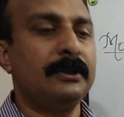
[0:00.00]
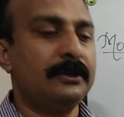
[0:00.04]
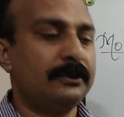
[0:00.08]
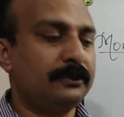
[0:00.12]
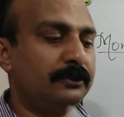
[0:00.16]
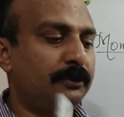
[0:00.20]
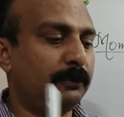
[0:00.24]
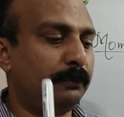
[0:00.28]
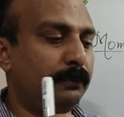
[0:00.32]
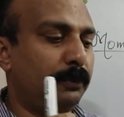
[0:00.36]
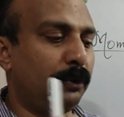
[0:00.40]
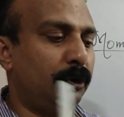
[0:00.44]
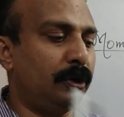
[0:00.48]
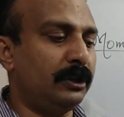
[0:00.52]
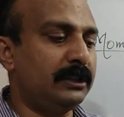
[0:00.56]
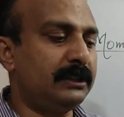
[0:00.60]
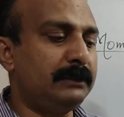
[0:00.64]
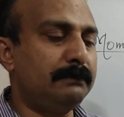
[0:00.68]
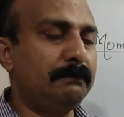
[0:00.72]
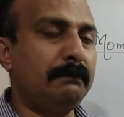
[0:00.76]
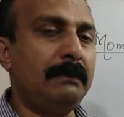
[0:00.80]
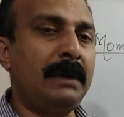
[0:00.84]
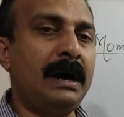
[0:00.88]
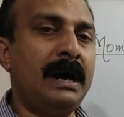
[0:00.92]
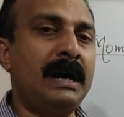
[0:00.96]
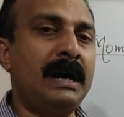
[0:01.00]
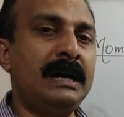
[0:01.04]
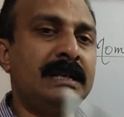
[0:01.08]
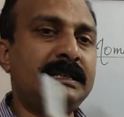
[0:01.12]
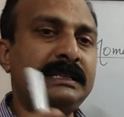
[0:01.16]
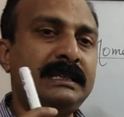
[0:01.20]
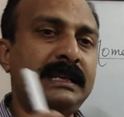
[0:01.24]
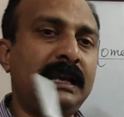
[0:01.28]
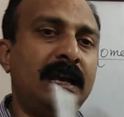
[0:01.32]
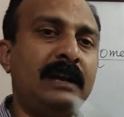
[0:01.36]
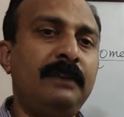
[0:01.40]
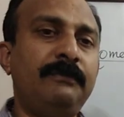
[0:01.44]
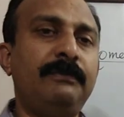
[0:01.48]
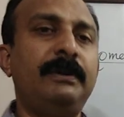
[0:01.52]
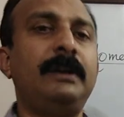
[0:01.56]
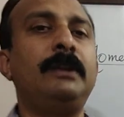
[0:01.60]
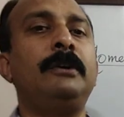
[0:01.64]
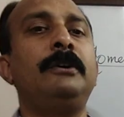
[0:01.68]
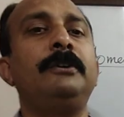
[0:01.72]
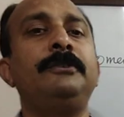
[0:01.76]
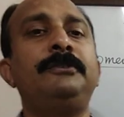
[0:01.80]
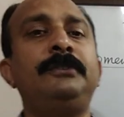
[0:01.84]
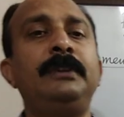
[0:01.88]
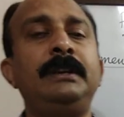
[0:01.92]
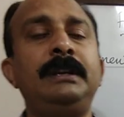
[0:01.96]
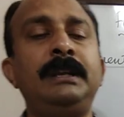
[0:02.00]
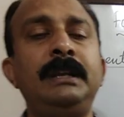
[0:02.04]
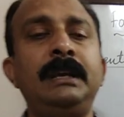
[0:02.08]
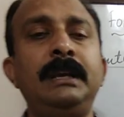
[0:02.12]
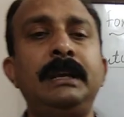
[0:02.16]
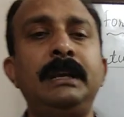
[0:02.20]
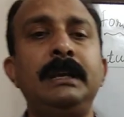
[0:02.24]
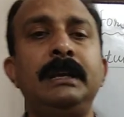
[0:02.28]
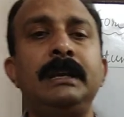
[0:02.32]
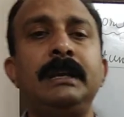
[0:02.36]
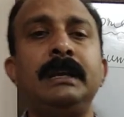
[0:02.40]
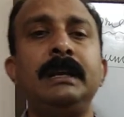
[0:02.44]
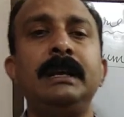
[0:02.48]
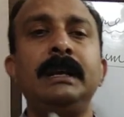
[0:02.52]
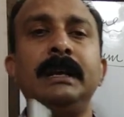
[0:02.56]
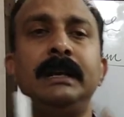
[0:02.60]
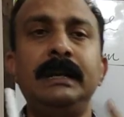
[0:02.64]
So both mass and velocity